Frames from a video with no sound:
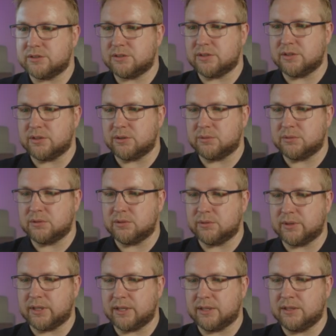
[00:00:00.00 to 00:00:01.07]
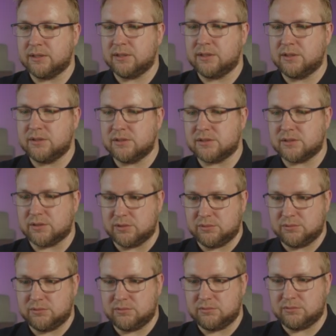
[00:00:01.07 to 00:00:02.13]
to know. Okay, so
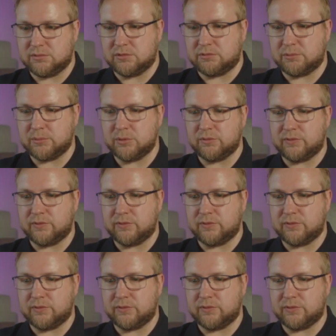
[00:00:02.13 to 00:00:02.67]
we'll remove